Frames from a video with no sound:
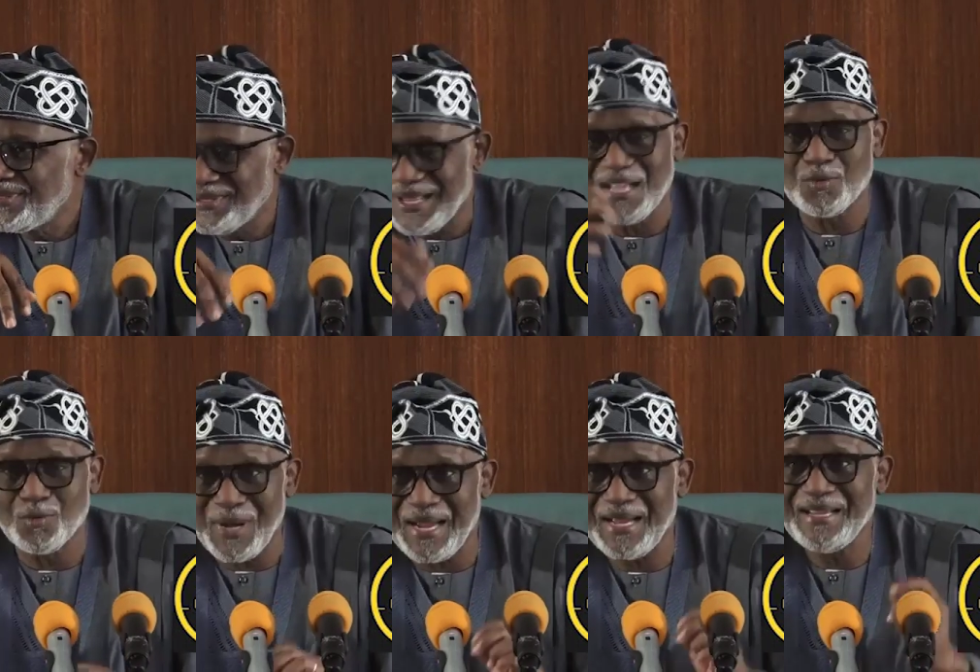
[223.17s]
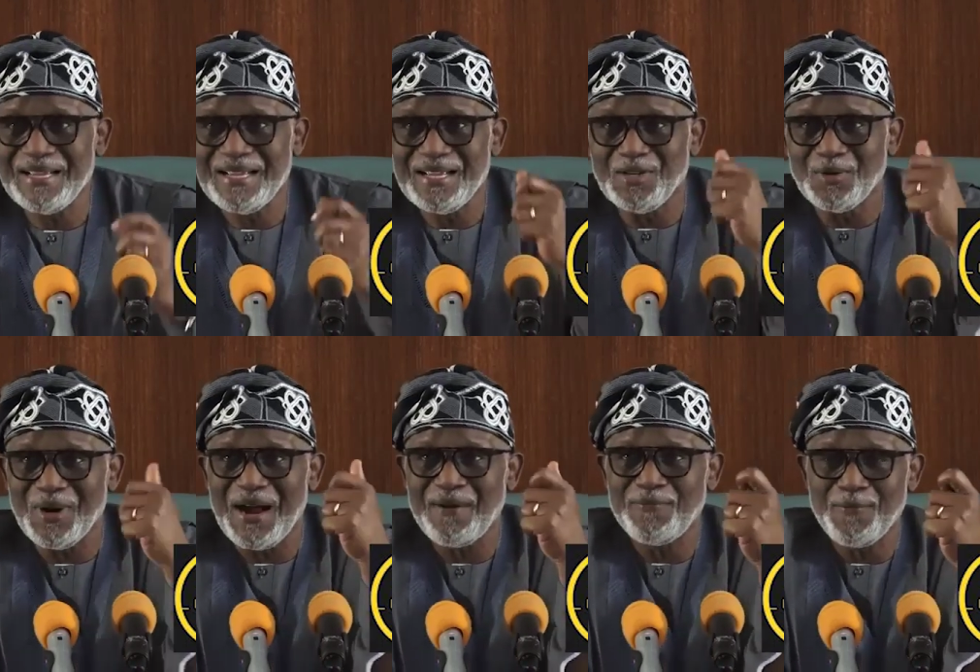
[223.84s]
That's why
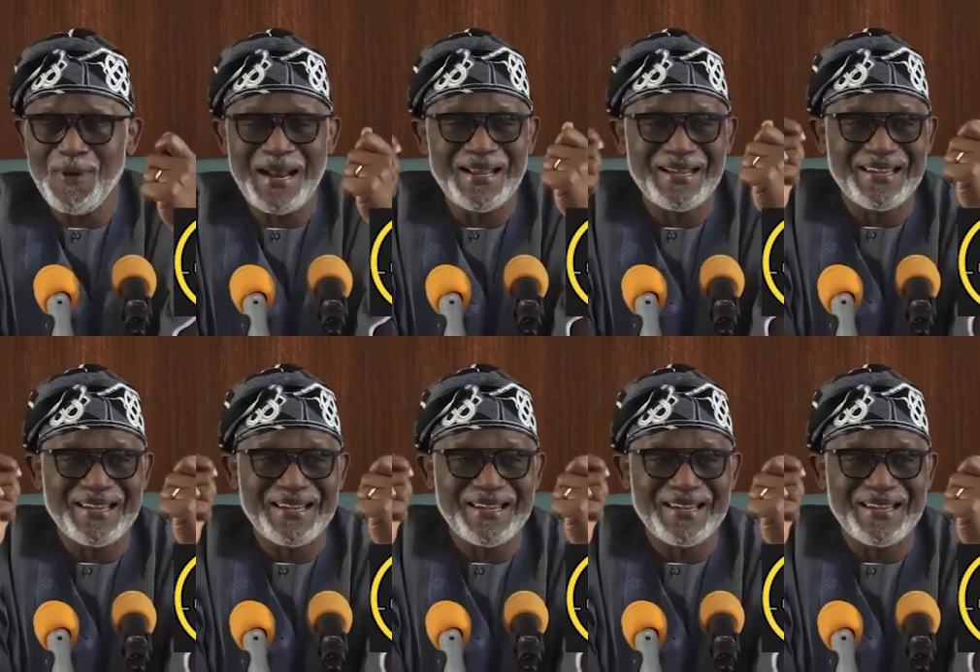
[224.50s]
you have where they